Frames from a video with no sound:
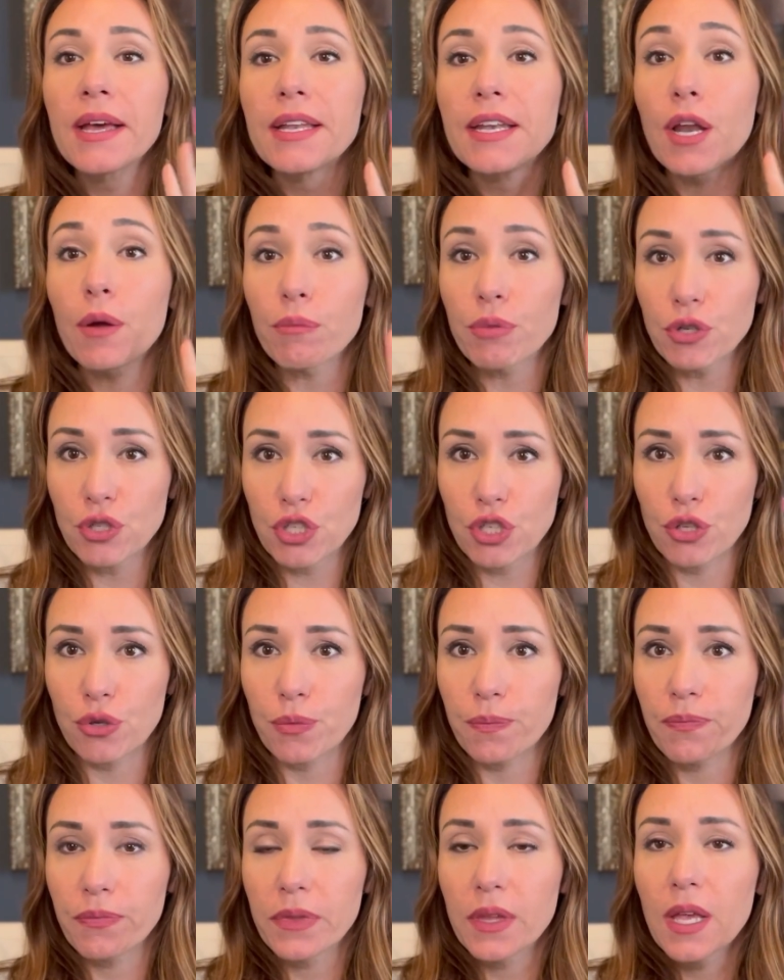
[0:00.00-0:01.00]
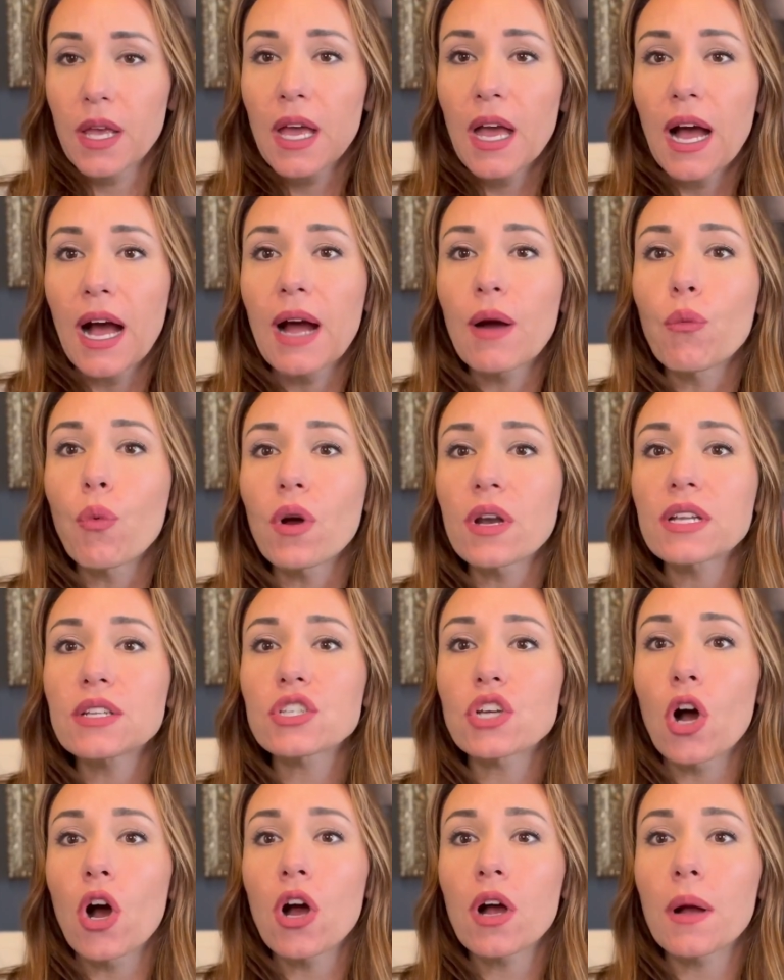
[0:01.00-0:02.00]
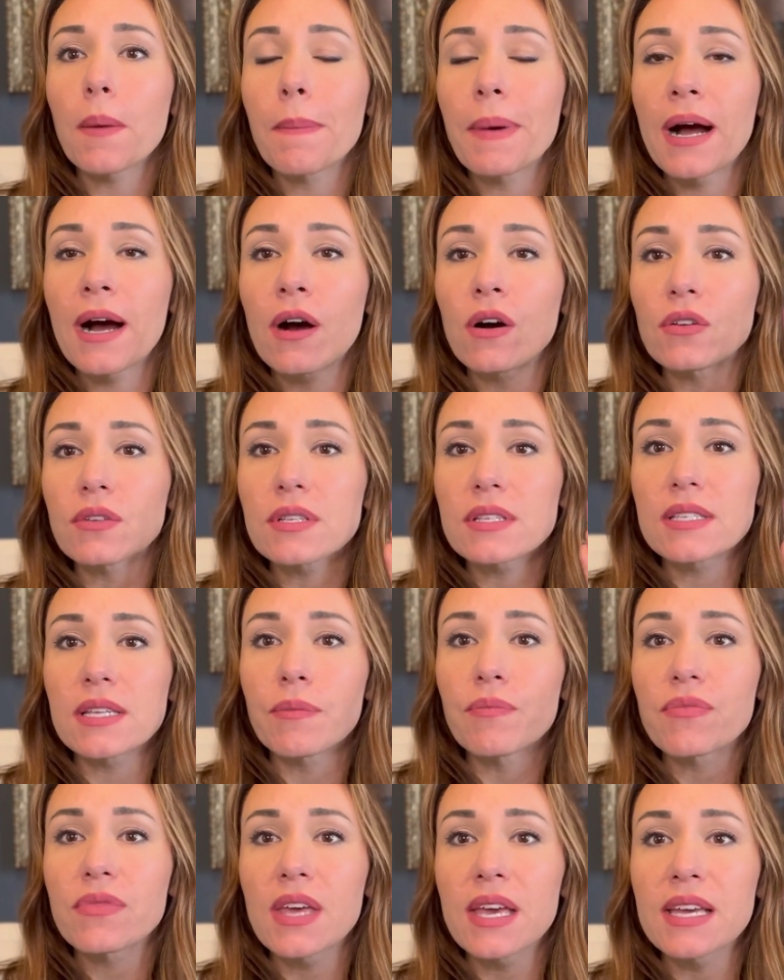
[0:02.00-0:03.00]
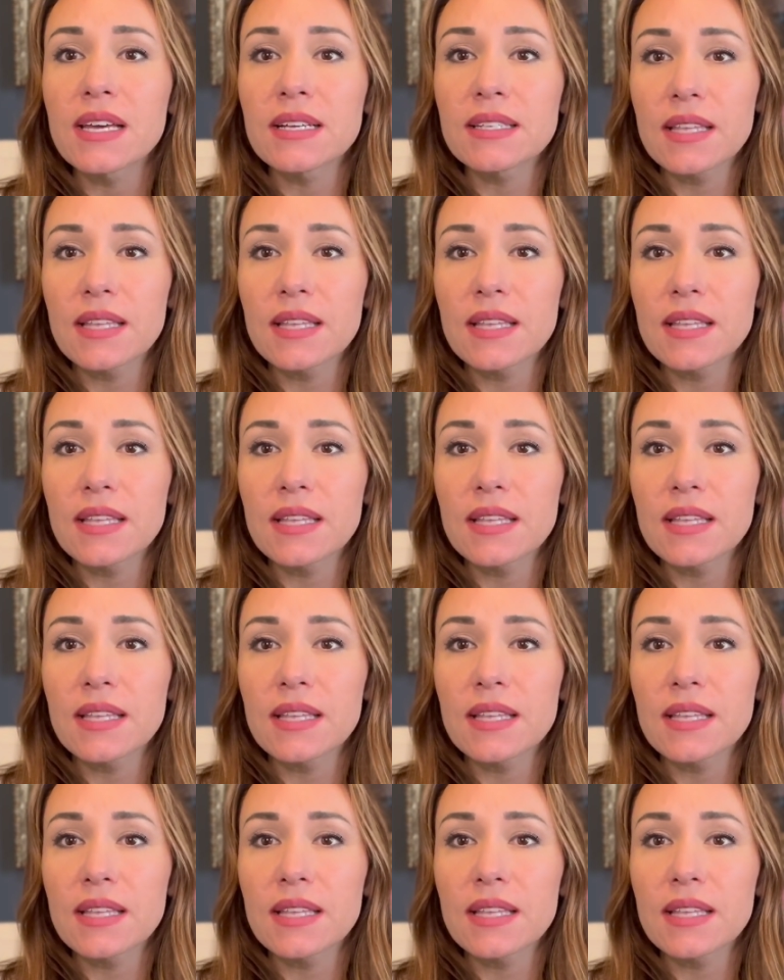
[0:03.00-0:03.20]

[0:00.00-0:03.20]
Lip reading: Number 2, I want to talk about some things